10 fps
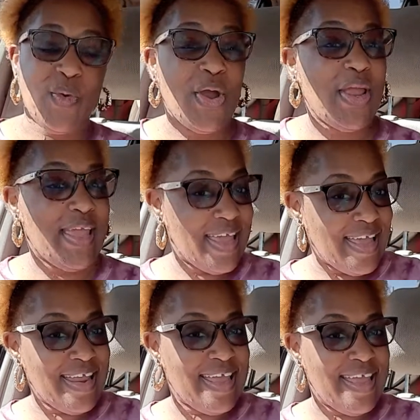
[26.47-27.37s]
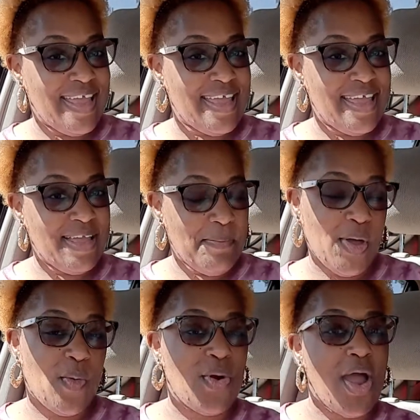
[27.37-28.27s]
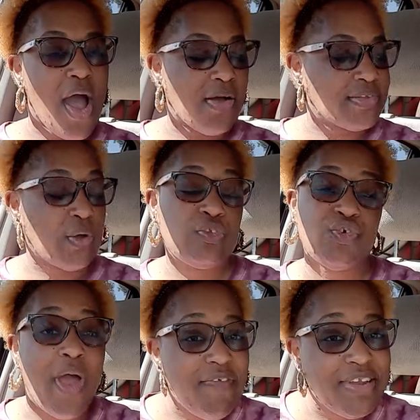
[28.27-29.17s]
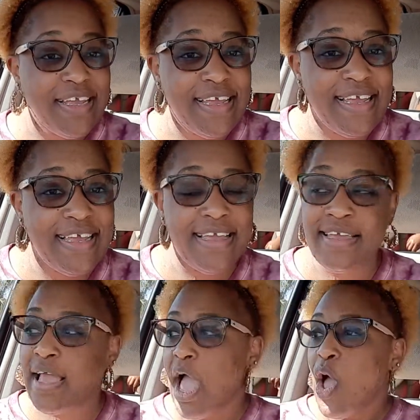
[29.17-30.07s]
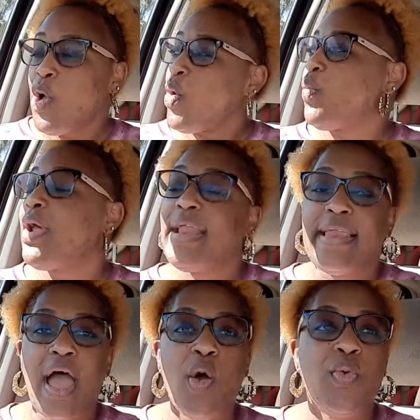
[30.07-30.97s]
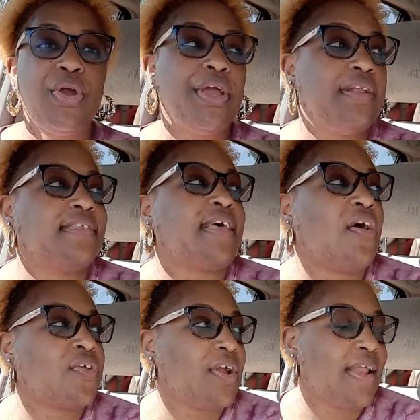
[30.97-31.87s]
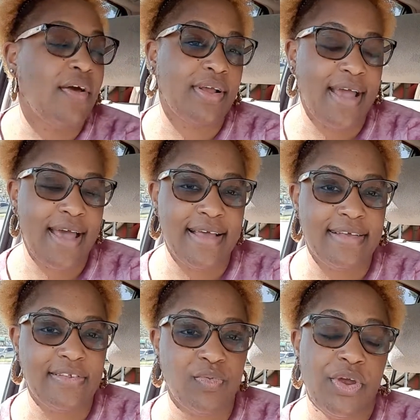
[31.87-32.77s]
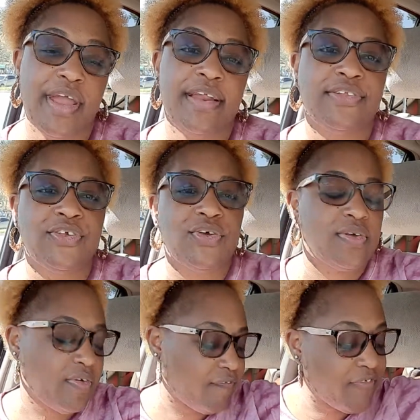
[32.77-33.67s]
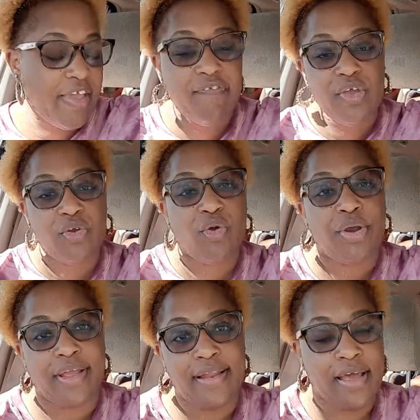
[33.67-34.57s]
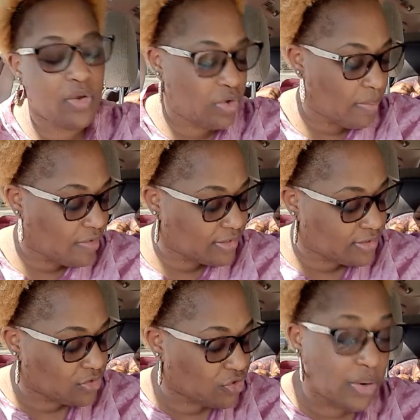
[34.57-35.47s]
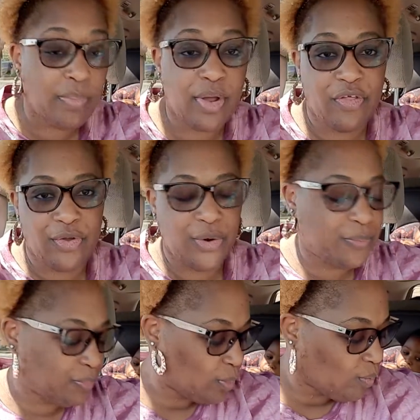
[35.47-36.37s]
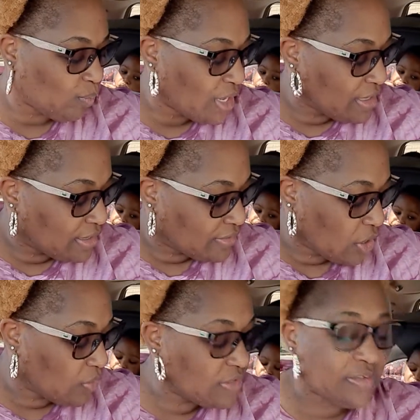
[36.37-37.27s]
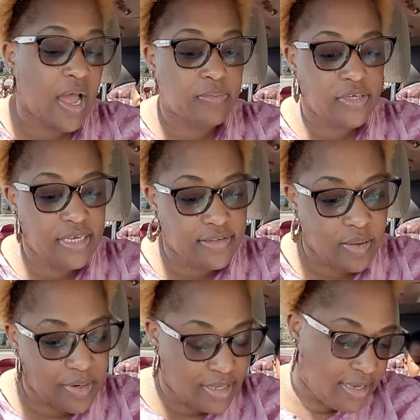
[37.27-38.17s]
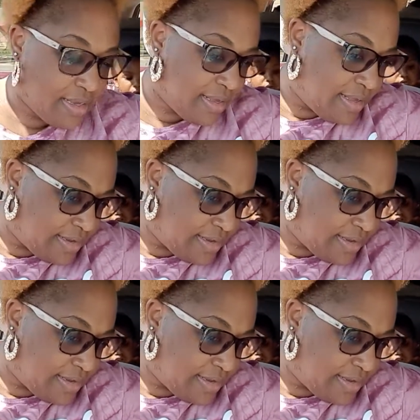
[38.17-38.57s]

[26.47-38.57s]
We're eating, but we're also traveling. Right now, we're in South Carolina, guys. We're headed to Fayettieville, North Carolina with my sister and brother. So we stopped to get something to eat.